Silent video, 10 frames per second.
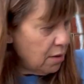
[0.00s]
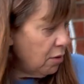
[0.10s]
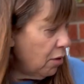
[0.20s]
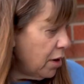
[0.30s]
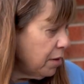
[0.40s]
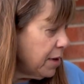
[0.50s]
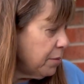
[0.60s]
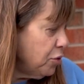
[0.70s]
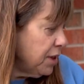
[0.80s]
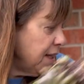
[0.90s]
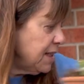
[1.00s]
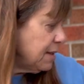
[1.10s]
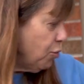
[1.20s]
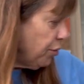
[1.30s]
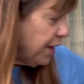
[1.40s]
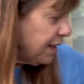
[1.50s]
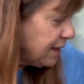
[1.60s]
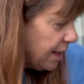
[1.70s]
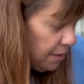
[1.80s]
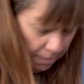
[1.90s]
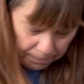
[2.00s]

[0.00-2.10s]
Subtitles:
All right, I'm going to put these small things in,